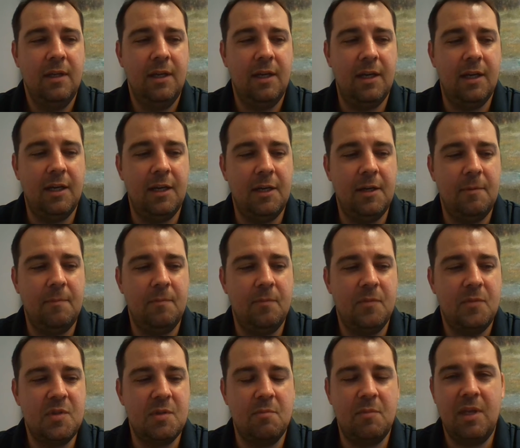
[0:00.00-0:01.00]

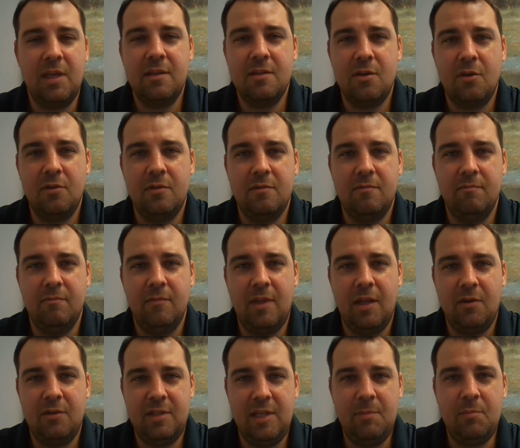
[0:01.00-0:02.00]
some things that
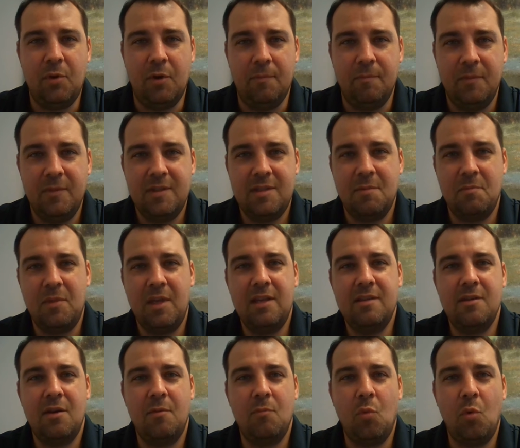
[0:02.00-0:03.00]
are deeper, some
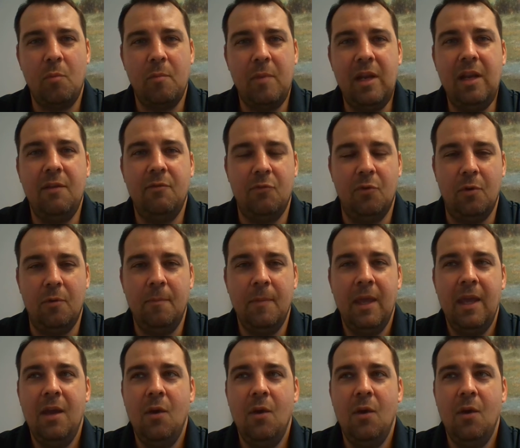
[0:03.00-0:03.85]
things that are more meaningful,